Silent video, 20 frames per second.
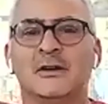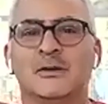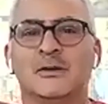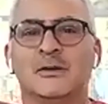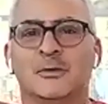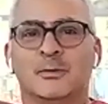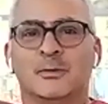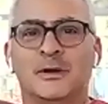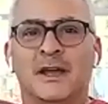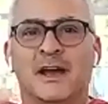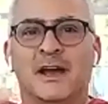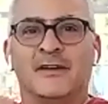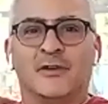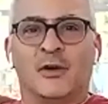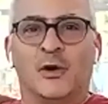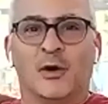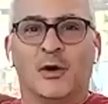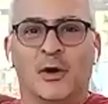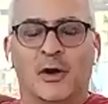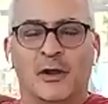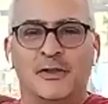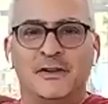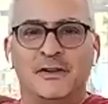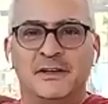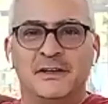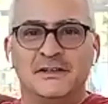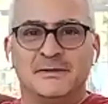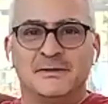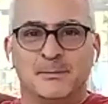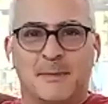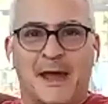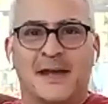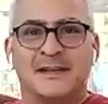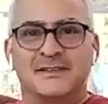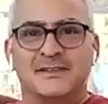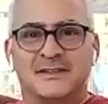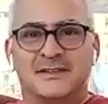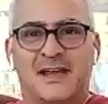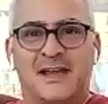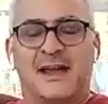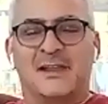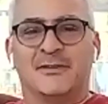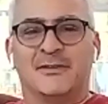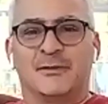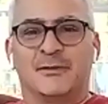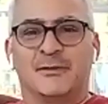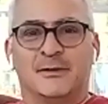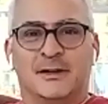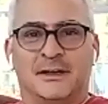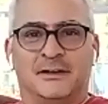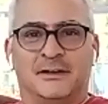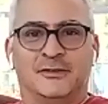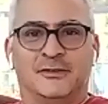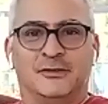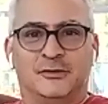We have all these mass gatherings